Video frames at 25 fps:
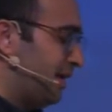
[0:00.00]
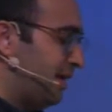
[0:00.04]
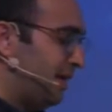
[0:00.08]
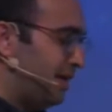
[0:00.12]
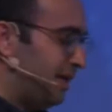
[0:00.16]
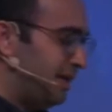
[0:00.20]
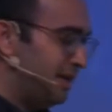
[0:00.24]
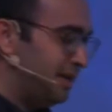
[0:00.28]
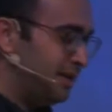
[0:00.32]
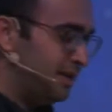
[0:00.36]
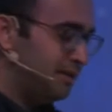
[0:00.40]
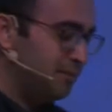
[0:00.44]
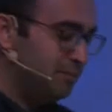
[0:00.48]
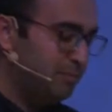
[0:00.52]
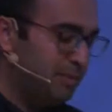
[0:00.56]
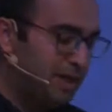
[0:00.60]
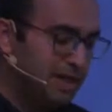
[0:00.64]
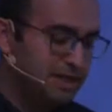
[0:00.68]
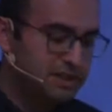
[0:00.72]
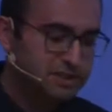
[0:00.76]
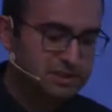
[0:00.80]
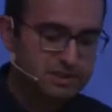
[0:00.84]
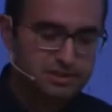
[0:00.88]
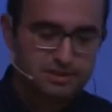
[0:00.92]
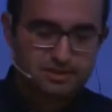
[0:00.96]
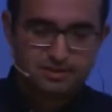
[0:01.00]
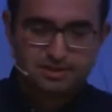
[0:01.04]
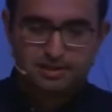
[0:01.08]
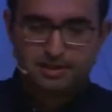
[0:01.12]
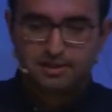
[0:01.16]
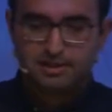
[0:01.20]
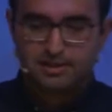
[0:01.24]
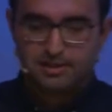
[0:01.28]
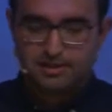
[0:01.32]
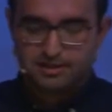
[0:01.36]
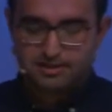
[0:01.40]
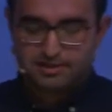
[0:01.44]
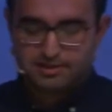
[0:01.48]
mentioned
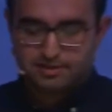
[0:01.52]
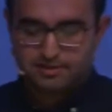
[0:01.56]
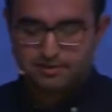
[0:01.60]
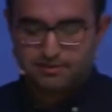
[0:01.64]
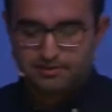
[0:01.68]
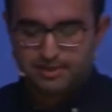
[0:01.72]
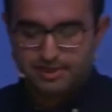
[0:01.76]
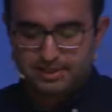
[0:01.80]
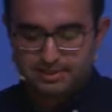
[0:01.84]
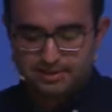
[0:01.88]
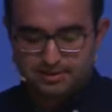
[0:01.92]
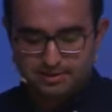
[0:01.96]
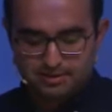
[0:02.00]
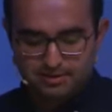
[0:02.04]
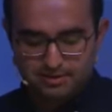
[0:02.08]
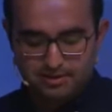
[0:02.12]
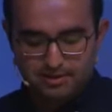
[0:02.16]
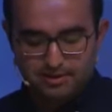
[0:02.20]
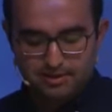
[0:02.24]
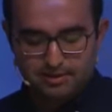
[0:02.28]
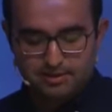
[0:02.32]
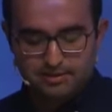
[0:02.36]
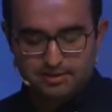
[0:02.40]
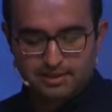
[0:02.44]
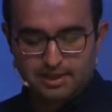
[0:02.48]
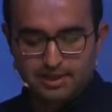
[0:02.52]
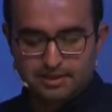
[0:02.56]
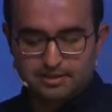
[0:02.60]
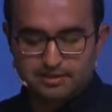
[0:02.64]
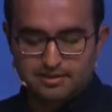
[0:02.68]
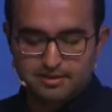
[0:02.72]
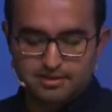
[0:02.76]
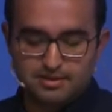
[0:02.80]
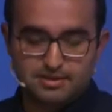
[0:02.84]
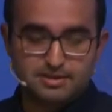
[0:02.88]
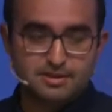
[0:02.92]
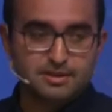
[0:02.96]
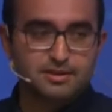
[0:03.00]
in his tweet that
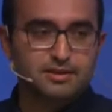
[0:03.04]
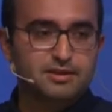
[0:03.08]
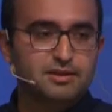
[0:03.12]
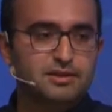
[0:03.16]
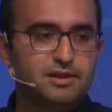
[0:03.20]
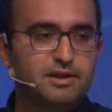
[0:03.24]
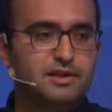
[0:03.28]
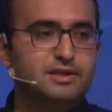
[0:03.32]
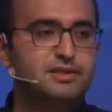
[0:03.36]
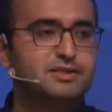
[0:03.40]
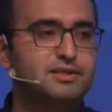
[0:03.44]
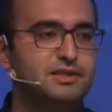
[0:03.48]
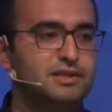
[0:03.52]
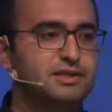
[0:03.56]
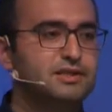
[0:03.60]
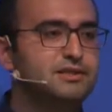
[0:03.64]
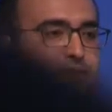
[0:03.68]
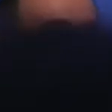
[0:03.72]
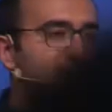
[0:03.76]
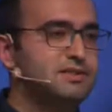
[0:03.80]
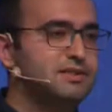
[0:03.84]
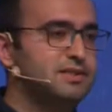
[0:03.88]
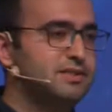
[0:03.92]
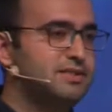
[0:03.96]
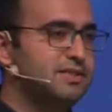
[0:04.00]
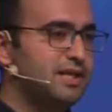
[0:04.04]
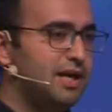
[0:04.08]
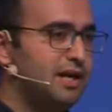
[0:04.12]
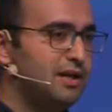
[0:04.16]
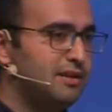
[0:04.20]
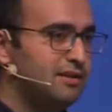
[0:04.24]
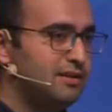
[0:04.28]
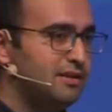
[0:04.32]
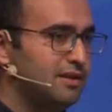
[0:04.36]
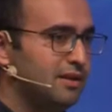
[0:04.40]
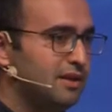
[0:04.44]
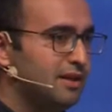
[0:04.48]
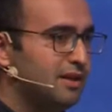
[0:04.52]
singularity in the design.
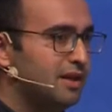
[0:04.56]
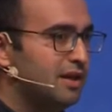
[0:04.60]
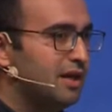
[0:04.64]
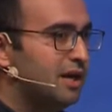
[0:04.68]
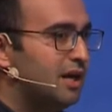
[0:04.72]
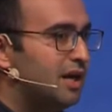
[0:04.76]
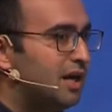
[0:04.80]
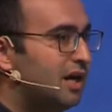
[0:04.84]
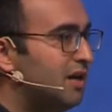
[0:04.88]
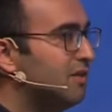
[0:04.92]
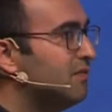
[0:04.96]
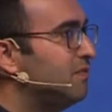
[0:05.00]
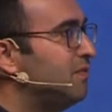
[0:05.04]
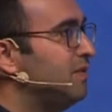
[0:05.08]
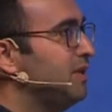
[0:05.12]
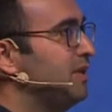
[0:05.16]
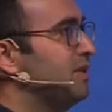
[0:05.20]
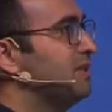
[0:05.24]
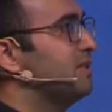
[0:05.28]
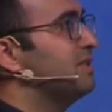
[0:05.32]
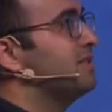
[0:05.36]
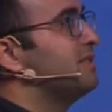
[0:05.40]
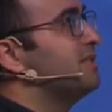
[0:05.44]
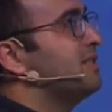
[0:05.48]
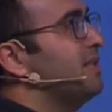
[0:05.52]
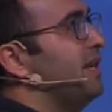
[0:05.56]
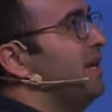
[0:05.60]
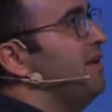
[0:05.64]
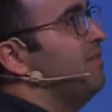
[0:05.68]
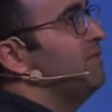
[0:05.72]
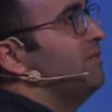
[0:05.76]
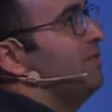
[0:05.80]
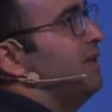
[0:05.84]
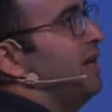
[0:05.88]
I feel the same